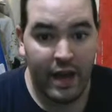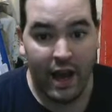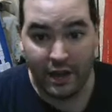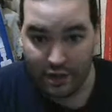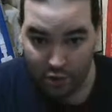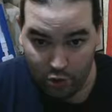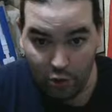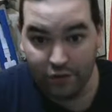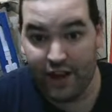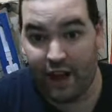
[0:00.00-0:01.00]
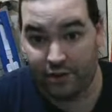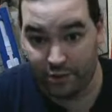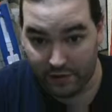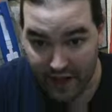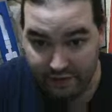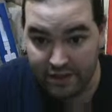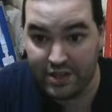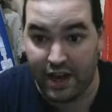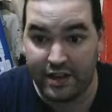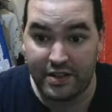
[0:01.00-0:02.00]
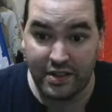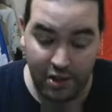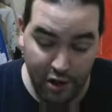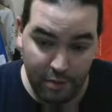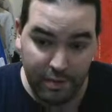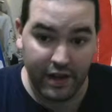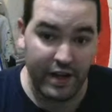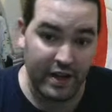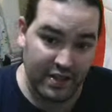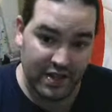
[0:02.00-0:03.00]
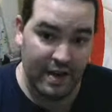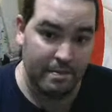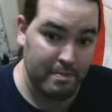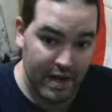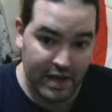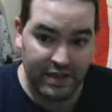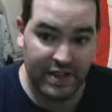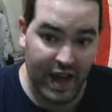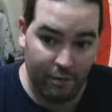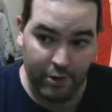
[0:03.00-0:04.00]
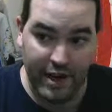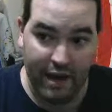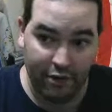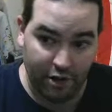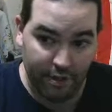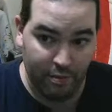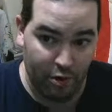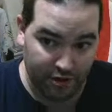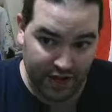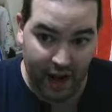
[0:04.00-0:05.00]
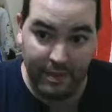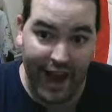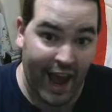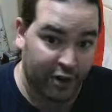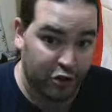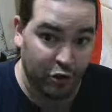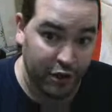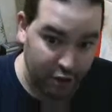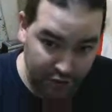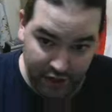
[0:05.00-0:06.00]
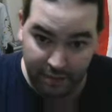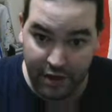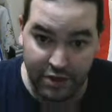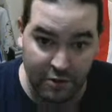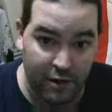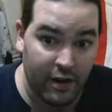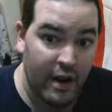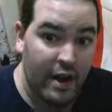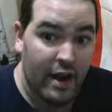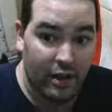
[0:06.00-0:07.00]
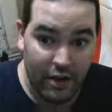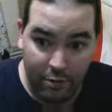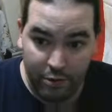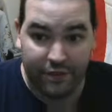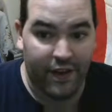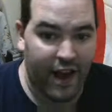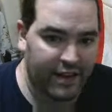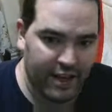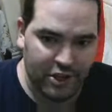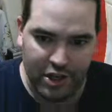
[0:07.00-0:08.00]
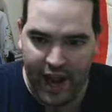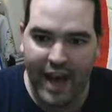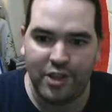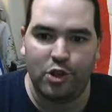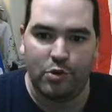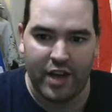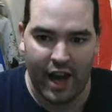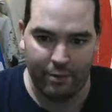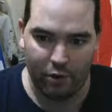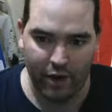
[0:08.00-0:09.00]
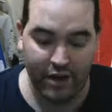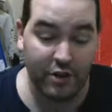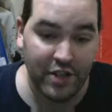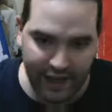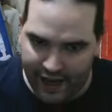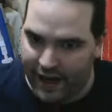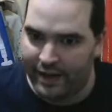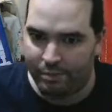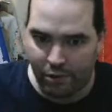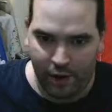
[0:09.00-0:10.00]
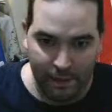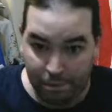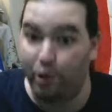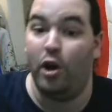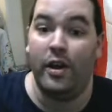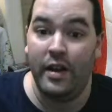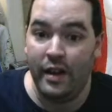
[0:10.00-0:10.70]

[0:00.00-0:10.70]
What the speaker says: And then the cooldown to 11 seconds is good because it means that we have a little bit more time to actually do something to her, along with the fact that she has to time her windows and again input